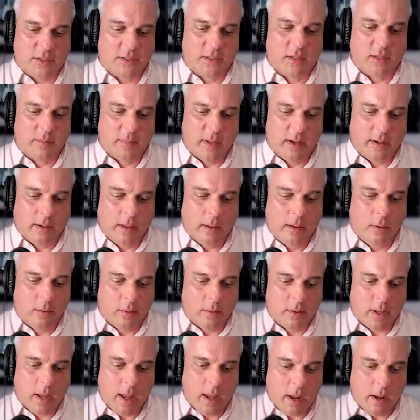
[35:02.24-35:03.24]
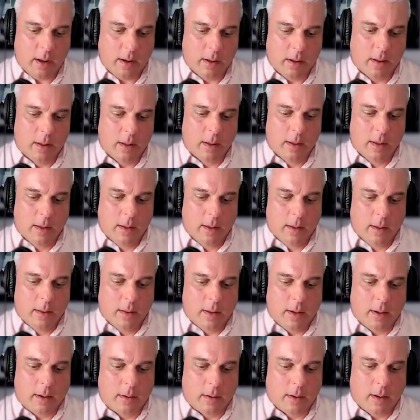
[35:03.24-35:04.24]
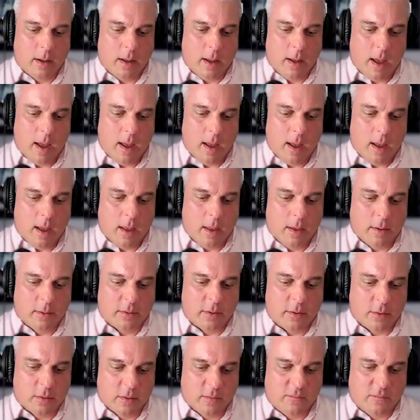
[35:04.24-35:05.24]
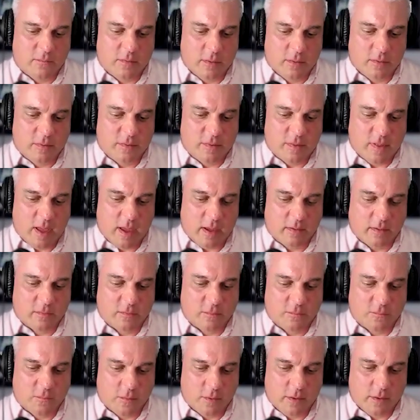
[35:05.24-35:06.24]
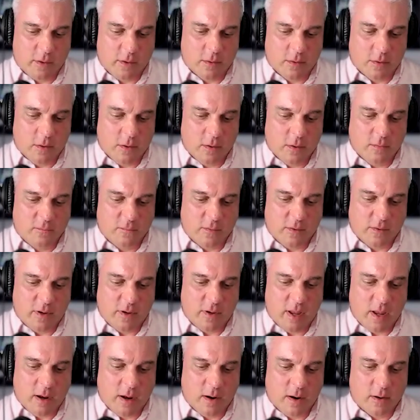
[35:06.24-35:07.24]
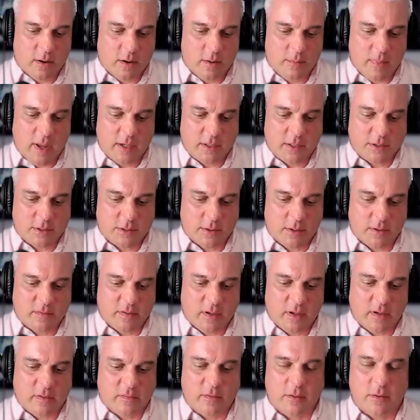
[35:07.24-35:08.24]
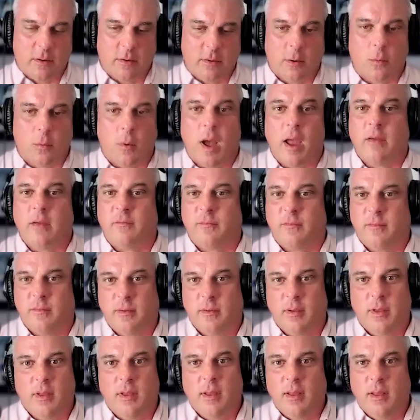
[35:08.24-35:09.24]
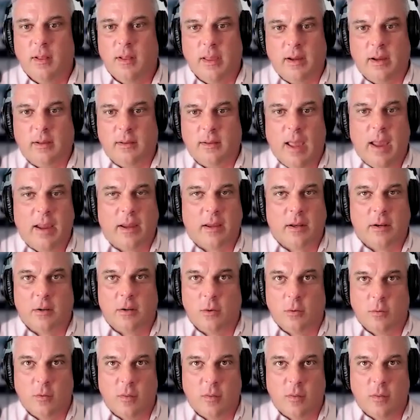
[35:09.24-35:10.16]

watching. I'm like, okay, like I'll do a few things for you over here to make sure it's easy on your wife. Like I can